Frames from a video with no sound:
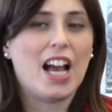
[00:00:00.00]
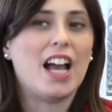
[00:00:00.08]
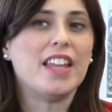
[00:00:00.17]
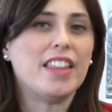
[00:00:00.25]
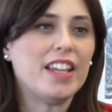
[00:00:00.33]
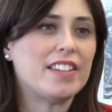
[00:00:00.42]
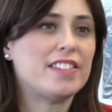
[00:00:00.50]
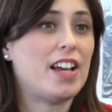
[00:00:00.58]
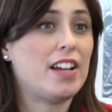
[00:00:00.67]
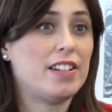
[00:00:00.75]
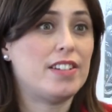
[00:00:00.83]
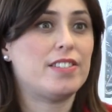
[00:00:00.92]
I think
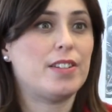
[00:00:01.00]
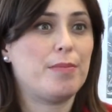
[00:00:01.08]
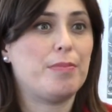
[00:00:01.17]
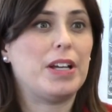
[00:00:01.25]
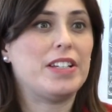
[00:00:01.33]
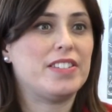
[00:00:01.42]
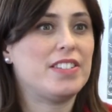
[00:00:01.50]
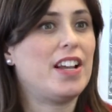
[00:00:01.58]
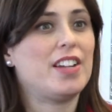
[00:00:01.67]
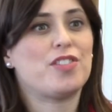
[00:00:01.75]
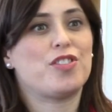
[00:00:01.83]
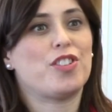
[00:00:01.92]
Zionism is
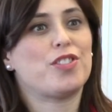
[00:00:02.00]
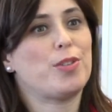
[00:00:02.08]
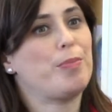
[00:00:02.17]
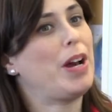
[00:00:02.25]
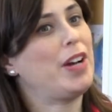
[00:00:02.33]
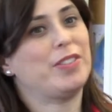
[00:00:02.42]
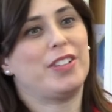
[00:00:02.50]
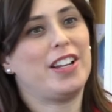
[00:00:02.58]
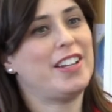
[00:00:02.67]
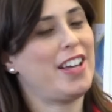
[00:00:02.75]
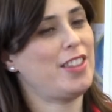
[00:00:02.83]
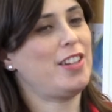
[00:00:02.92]
not just about
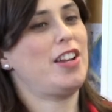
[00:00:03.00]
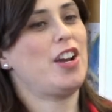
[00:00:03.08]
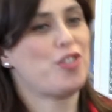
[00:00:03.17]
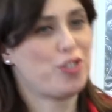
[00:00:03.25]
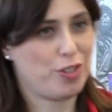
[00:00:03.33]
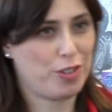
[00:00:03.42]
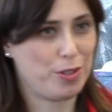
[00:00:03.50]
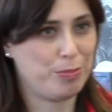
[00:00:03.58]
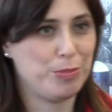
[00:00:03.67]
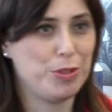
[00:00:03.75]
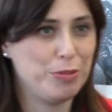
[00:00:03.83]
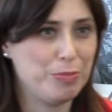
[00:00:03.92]
another national
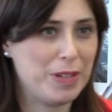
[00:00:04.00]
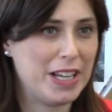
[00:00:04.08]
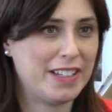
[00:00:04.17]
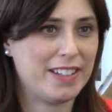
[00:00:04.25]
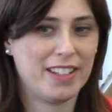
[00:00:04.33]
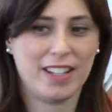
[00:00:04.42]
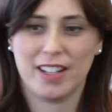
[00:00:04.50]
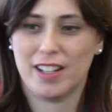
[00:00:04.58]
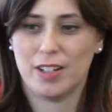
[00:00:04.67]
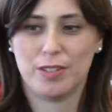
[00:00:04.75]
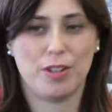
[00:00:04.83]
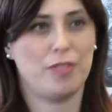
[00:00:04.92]
movement
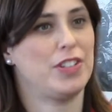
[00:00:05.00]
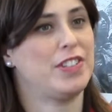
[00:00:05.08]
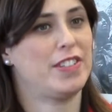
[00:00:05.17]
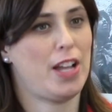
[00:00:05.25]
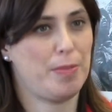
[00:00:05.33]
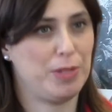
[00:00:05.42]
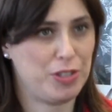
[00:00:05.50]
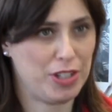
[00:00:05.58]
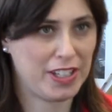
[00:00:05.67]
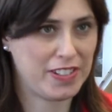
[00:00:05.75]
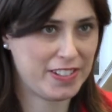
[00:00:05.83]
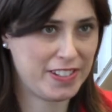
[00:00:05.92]
of
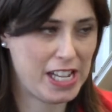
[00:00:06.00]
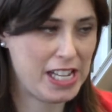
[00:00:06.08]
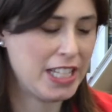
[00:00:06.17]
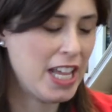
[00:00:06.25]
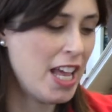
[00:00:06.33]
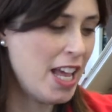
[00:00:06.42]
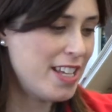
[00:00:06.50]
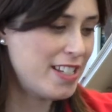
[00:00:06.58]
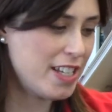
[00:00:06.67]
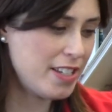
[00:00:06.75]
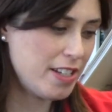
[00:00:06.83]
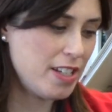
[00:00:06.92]
establishing a state.
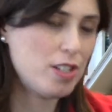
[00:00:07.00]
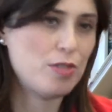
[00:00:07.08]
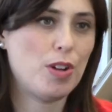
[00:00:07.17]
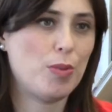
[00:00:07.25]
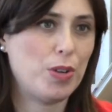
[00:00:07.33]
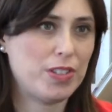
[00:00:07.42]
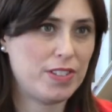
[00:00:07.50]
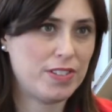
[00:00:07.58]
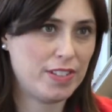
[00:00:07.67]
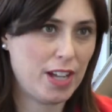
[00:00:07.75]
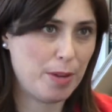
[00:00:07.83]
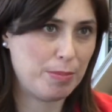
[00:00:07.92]
Since Israel was
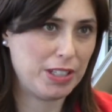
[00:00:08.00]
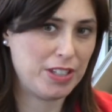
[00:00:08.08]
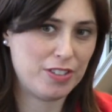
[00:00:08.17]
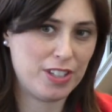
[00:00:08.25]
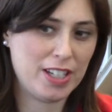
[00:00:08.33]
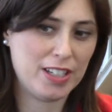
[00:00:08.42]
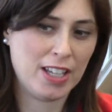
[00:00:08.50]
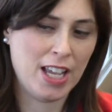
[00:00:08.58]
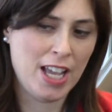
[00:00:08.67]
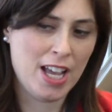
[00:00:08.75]
established, and